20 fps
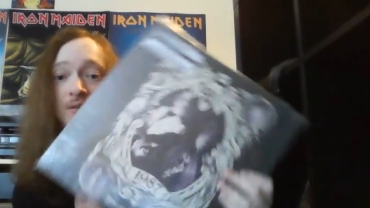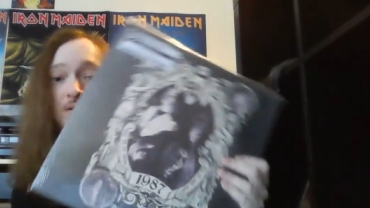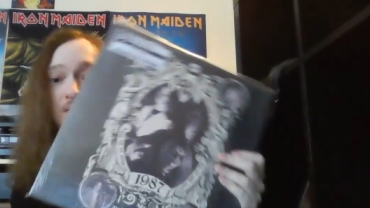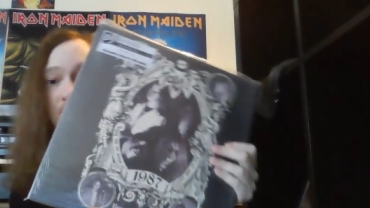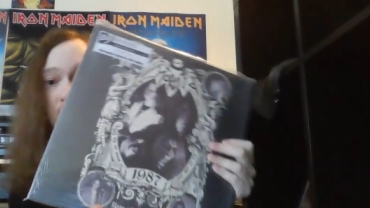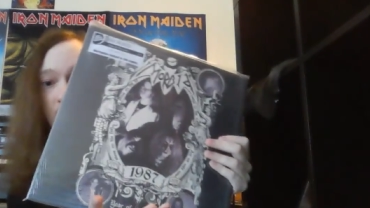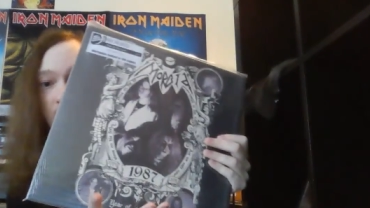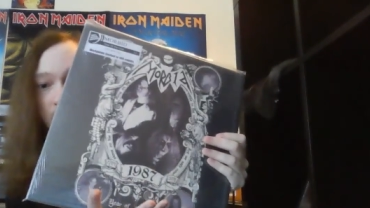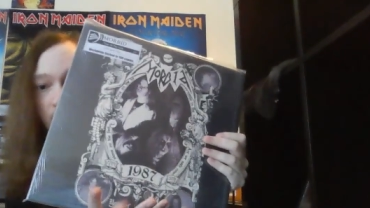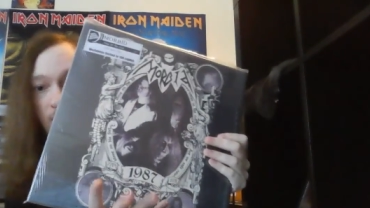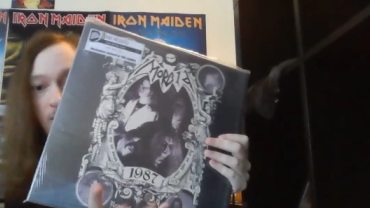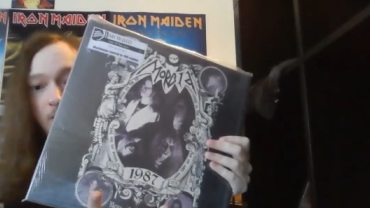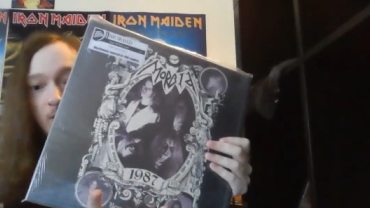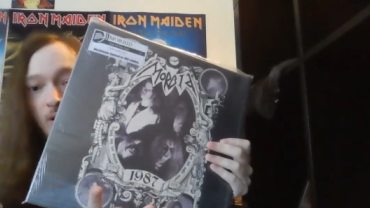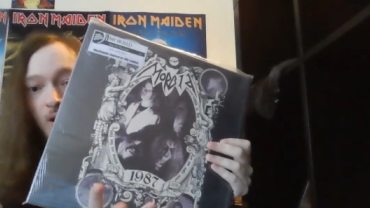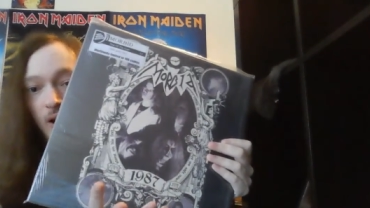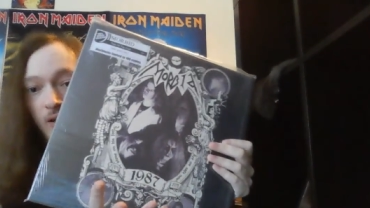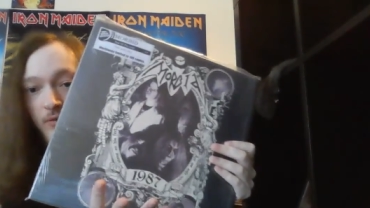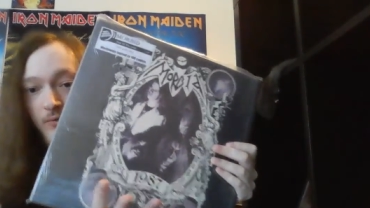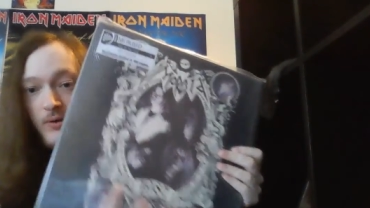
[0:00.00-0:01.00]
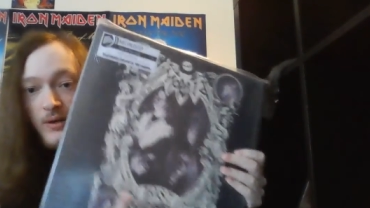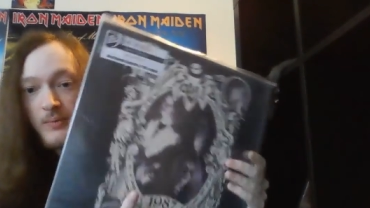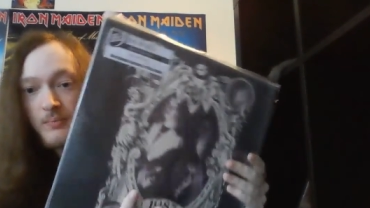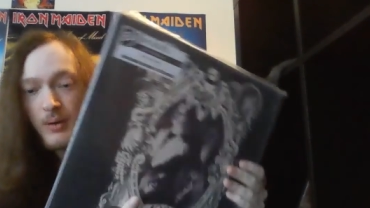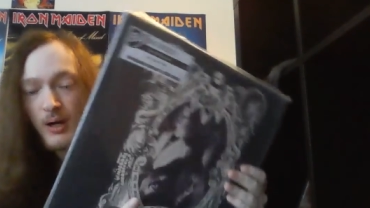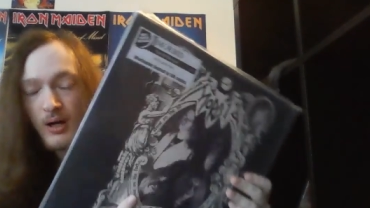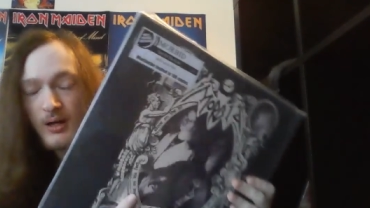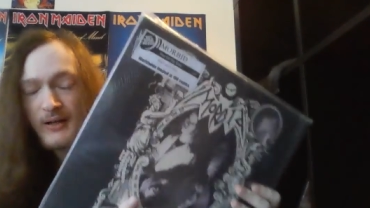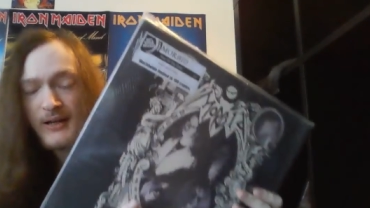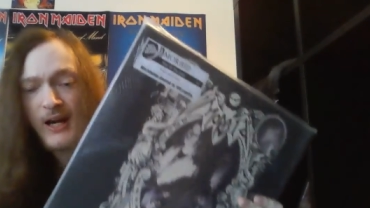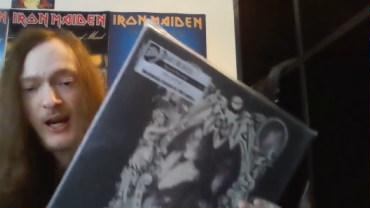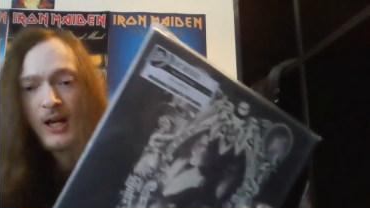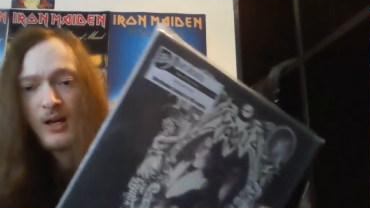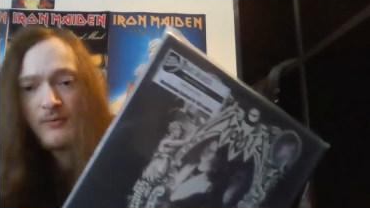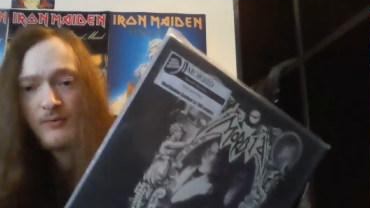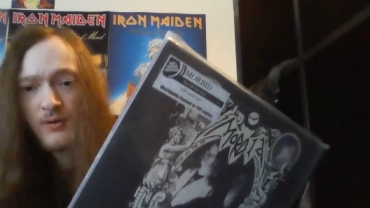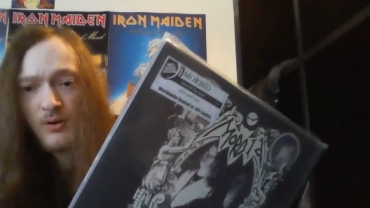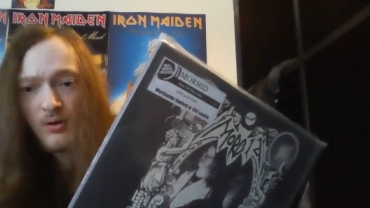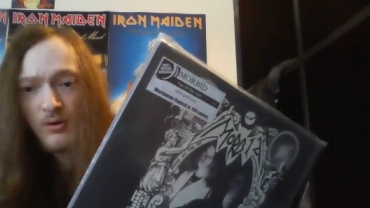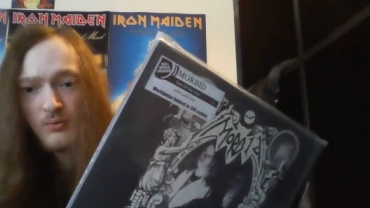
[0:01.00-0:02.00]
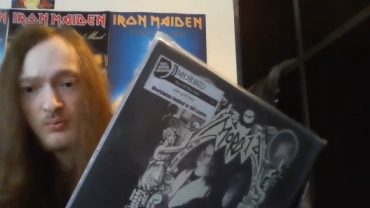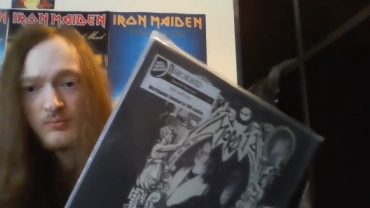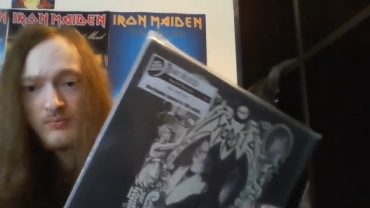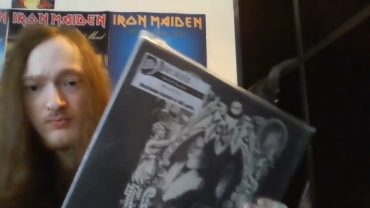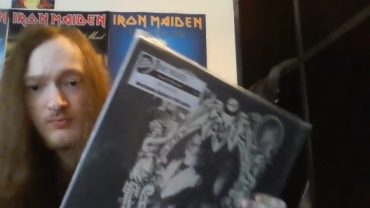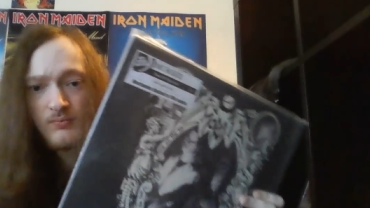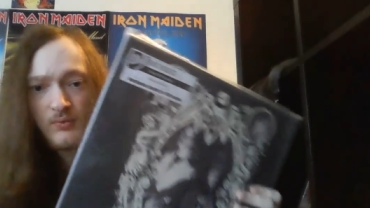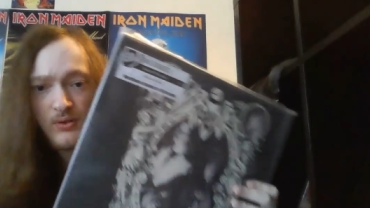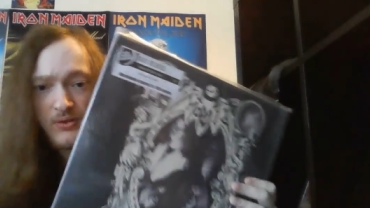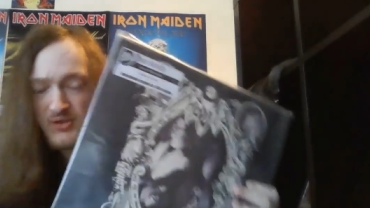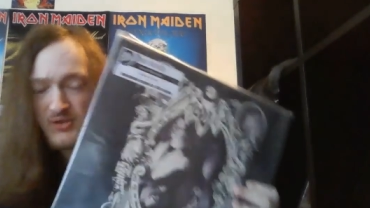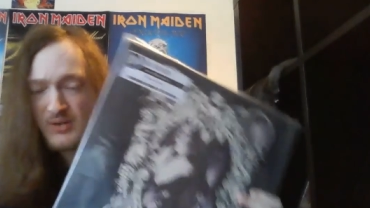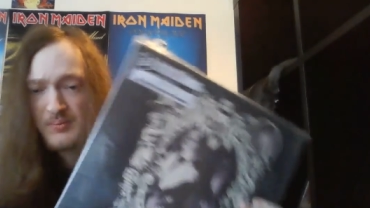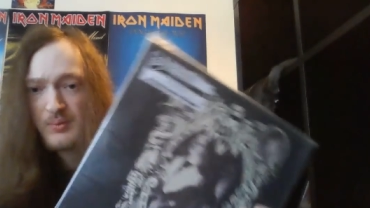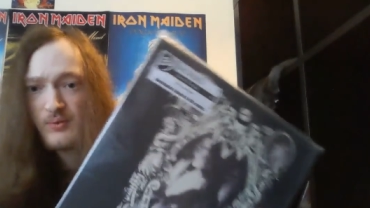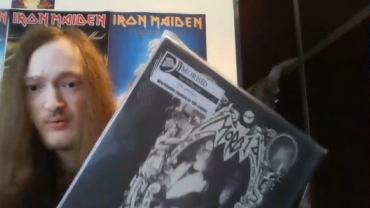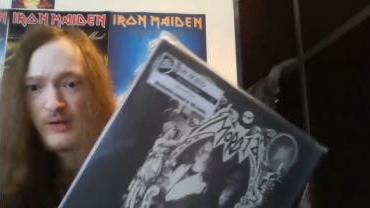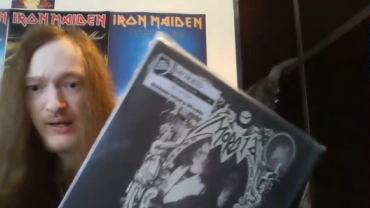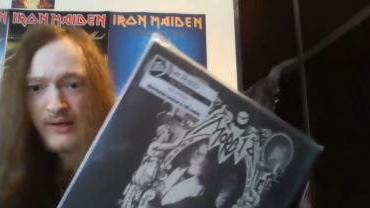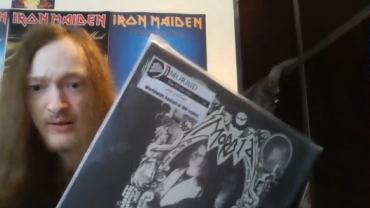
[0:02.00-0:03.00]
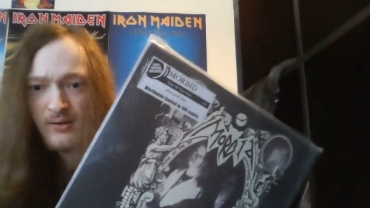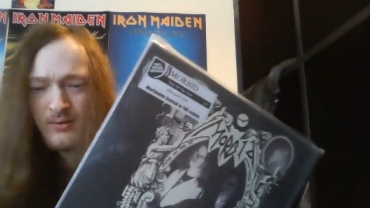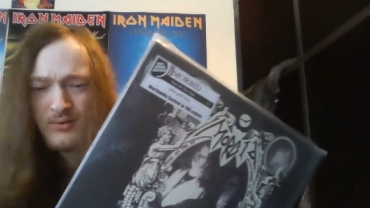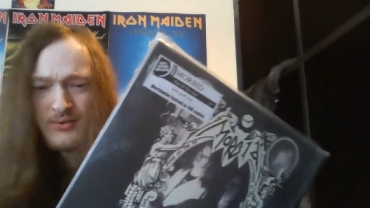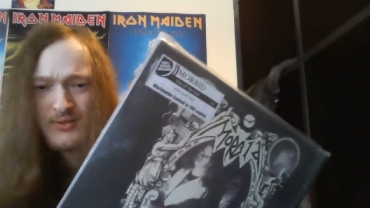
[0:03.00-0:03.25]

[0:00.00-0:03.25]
this is the three a three-part gatefold with triple vinyl.